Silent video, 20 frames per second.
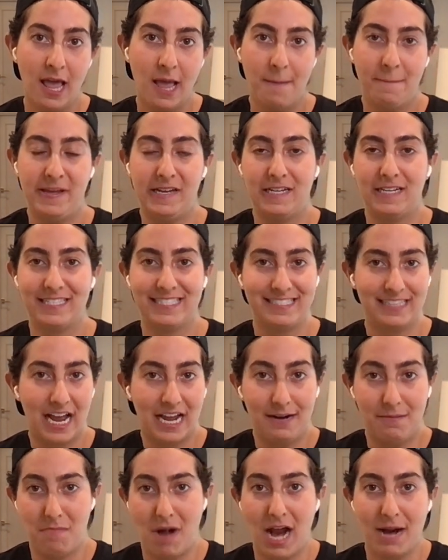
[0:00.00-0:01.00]
because
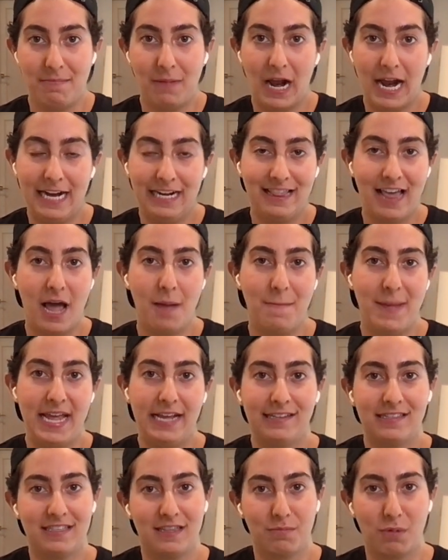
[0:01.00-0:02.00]
in my mind, that
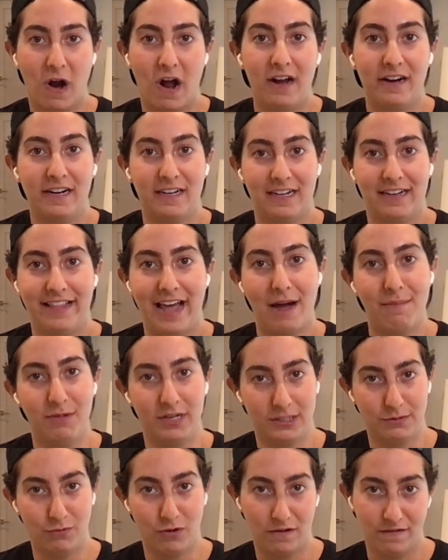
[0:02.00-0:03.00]
makes the product that
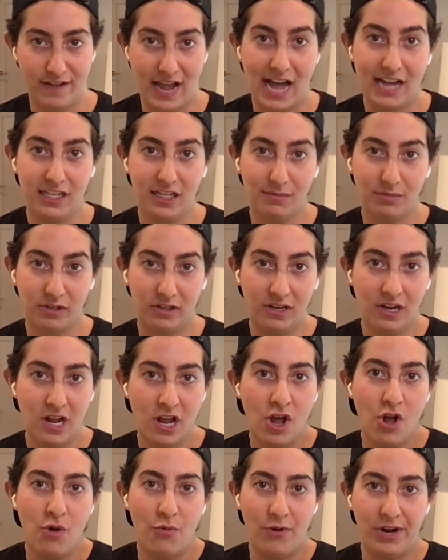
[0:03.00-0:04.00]
much more valuable
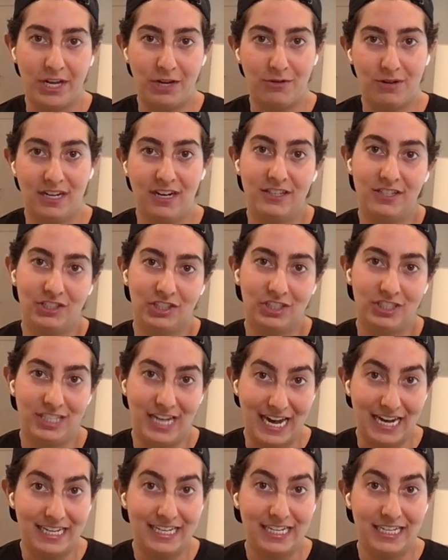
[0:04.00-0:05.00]
when you can
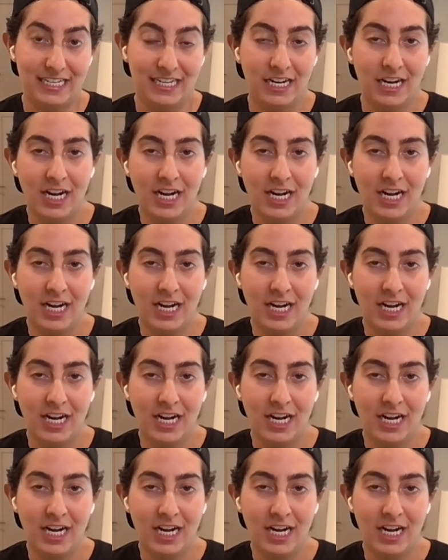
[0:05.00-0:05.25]
understand it.